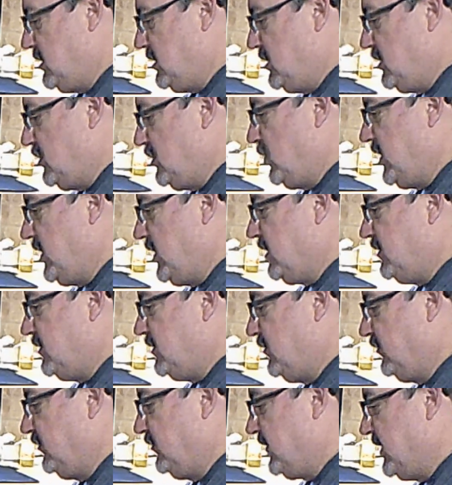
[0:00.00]
We can
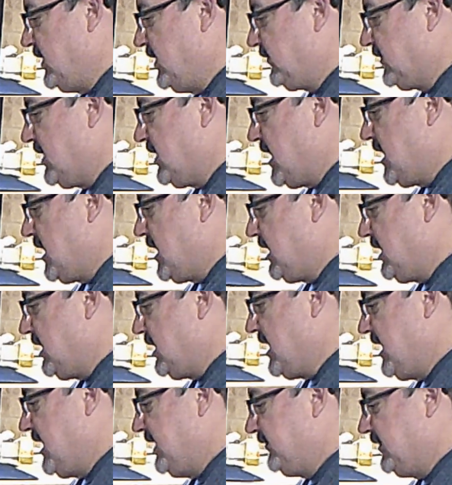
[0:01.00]
use this guy
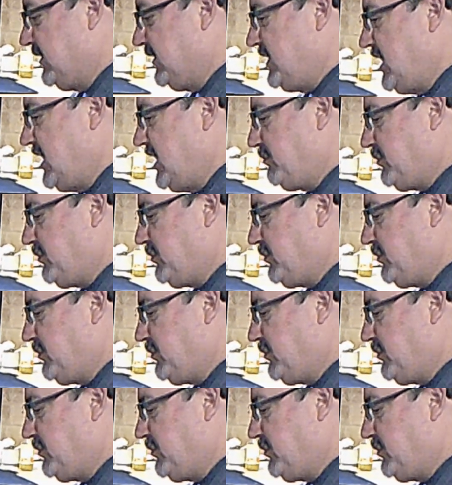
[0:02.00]
as a dip